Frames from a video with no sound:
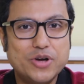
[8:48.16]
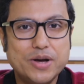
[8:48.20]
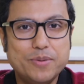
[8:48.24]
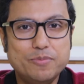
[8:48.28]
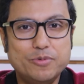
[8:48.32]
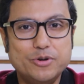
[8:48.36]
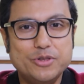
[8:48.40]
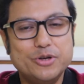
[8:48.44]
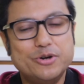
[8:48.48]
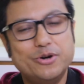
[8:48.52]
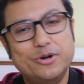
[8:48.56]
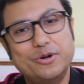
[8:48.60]
come
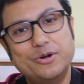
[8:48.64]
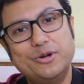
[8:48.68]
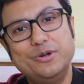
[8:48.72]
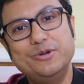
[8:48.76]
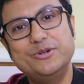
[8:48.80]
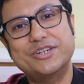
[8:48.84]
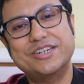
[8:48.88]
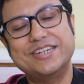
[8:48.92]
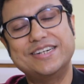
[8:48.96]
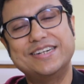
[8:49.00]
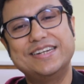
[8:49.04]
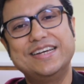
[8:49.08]
to the
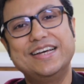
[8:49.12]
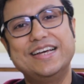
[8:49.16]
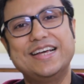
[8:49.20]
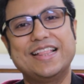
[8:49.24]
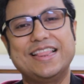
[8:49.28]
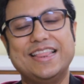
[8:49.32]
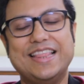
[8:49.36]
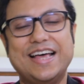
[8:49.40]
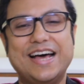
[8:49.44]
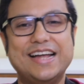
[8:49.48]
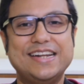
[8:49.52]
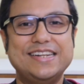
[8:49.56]
conclusion
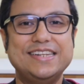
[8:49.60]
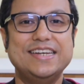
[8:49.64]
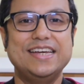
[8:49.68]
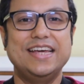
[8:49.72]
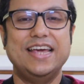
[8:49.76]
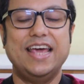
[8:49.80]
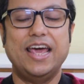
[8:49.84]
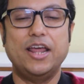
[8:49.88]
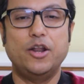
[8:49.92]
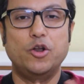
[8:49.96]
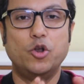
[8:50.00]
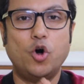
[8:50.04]

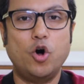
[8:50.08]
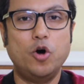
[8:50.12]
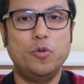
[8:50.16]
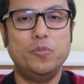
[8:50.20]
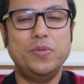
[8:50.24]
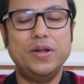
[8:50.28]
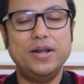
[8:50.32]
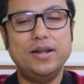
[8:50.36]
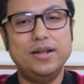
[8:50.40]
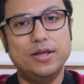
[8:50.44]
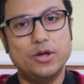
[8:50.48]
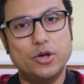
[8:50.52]
that a
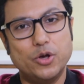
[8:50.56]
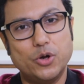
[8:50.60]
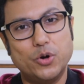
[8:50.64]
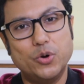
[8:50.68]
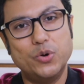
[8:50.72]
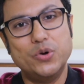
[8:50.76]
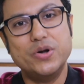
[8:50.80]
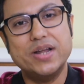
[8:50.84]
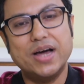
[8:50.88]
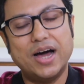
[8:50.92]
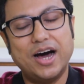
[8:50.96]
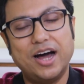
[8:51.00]
normal
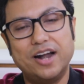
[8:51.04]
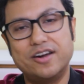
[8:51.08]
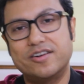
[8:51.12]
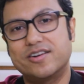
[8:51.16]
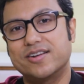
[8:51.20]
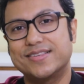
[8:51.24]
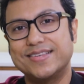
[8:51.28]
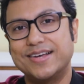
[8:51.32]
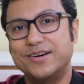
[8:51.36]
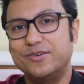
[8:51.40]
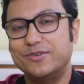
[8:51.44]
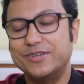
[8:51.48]
good
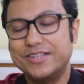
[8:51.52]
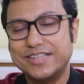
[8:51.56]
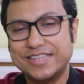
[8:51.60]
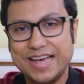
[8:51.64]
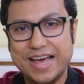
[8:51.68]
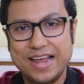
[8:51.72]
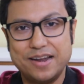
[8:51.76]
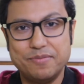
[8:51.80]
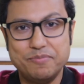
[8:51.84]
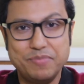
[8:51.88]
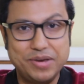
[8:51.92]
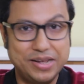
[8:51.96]
ultrasound
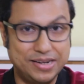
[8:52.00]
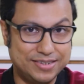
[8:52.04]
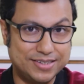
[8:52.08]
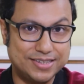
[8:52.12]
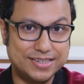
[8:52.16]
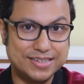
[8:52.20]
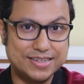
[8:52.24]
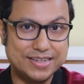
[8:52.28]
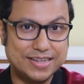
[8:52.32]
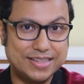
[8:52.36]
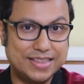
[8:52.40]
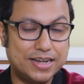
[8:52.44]
scan
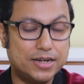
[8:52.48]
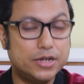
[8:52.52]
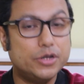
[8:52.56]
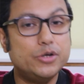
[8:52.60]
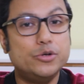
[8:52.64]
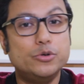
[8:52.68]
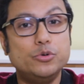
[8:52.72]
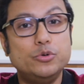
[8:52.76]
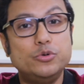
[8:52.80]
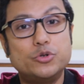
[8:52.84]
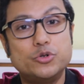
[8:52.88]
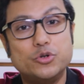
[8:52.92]
means that
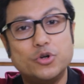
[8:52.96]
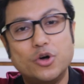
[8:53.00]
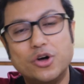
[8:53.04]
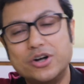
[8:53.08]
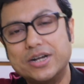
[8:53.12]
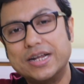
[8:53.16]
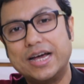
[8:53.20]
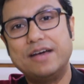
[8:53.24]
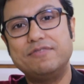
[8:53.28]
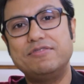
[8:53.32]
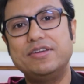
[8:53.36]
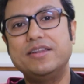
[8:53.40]
you do
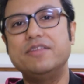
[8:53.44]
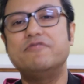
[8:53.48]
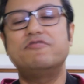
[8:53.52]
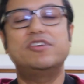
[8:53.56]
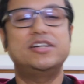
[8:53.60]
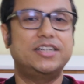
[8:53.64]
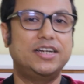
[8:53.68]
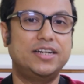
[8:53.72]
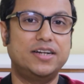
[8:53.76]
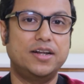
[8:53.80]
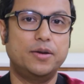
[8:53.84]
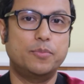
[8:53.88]
not have any
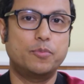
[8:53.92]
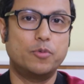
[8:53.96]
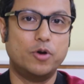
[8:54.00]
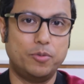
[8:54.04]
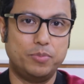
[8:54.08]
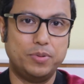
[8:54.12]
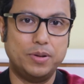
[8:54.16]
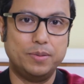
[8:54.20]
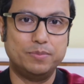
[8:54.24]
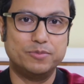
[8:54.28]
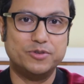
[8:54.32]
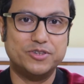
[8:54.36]
vaginal
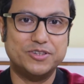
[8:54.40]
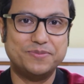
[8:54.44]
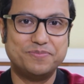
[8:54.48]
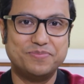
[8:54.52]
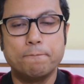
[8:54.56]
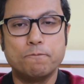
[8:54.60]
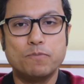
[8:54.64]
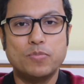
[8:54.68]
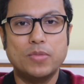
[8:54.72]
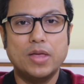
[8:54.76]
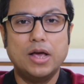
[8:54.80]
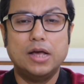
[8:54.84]
problems.
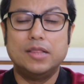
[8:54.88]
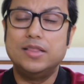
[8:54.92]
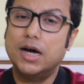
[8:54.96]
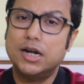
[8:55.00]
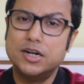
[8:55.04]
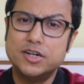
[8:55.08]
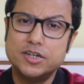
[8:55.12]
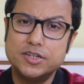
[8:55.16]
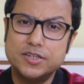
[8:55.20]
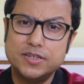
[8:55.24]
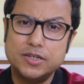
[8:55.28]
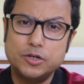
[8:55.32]
The
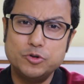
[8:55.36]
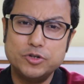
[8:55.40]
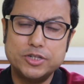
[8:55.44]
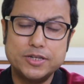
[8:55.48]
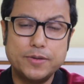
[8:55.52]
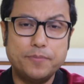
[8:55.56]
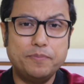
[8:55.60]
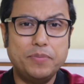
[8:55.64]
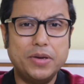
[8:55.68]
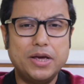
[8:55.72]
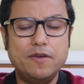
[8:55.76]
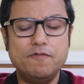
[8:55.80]
ultrasounds
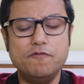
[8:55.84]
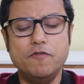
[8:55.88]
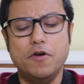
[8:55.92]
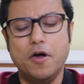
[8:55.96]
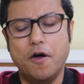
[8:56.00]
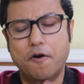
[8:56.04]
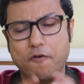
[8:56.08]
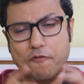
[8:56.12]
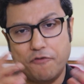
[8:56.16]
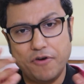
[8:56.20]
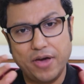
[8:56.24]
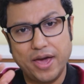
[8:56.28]
have become
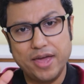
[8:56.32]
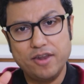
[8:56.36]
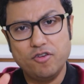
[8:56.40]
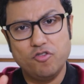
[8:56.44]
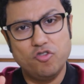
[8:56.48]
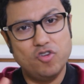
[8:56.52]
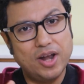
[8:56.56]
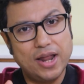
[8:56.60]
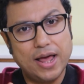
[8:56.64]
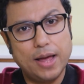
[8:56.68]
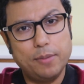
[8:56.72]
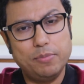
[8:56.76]
very
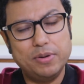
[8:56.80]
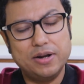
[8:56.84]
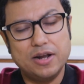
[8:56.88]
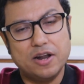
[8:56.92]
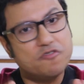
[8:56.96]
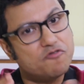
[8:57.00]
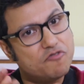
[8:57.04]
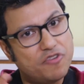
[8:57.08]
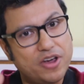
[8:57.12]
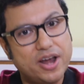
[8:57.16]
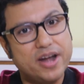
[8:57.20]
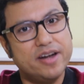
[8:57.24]
reliable
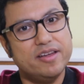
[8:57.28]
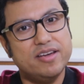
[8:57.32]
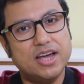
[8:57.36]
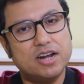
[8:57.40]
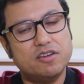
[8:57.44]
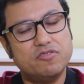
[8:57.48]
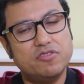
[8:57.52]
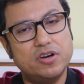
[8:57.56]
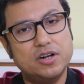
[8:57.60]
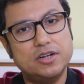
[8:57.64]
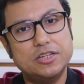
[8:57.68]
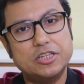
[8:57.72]
and very
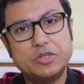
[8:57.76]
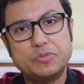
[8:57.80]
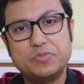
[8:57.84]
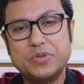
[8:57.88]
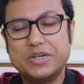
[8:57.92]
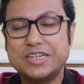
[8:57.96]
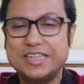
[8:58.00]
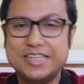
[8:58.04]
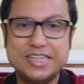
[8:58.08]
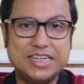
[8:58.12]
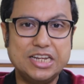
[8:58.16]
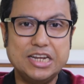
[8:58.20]
advanced,
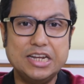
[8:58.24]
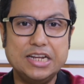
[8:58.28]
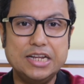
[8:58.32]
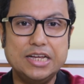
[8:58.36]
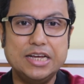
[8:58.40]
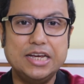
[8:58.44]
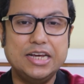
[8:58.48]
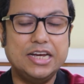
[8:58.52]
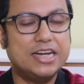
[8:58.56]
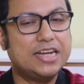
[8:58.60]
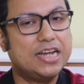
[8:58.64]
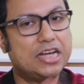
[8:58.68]
but still
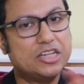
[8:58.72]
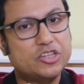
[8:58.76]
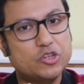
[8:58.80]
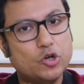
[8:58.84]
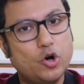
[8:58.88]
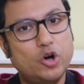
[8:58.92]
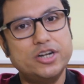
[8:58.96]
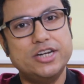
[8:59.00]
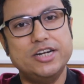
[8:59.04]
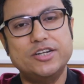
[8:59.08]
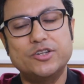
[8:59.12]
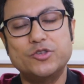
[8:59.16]
it has
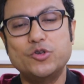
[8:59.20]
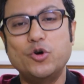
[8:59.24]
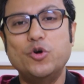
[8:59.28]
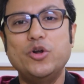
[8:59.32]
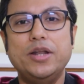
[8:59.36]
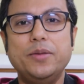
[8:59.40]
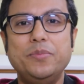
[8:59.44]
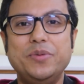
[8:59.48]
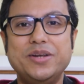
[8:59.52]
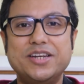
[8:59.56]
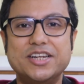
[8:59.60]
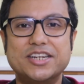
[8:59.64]
got its own
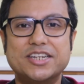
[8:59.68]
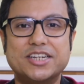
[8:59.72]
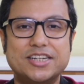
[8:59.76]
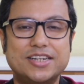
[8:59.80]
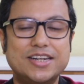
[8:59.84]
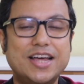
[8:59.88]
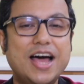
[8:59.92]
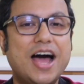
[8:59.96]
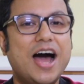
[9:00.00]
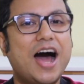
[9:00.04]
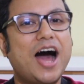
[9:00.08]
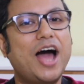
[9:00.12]

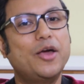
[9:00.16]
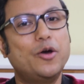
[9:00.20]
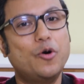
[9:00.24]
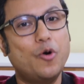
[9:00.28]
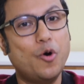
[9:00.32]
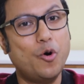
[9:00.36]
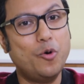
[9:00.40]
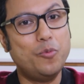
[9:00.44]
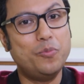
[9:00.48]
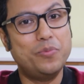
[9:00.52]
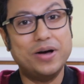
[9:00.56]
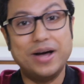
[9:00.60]
limitation. I
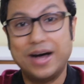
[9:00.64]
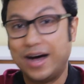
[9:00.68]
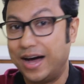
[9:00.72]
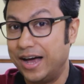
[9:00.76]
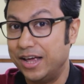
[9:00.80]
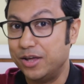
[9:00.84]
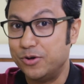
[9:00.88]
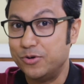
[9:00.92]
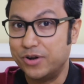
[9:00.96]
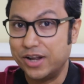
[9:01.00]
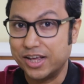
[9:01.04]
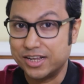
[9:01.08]
hope
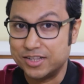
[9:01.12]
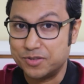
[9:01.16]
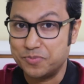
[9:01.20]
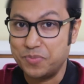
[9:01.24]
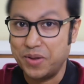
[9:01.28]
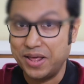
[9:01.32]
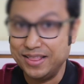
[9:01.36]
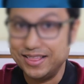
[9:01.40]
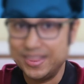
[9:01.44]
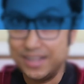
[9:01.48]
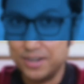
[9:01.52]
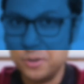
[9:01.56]
I could
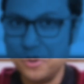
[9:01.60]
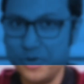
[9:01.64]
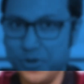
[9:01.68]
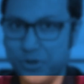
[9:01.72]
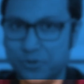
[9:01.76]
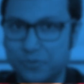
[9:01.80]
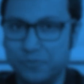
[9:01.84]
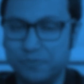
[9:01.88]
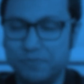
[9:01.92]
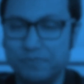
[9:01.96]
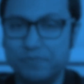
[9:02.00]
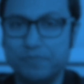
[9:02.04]
explain that to
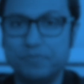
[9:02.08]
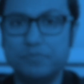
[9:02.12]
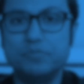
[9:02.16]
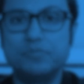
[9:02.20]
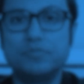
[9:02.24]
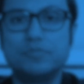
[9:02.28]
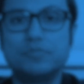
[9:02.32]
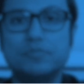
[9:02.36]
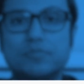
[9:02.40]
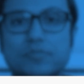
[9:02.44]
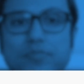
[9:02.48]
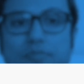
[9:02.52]
you. So that's all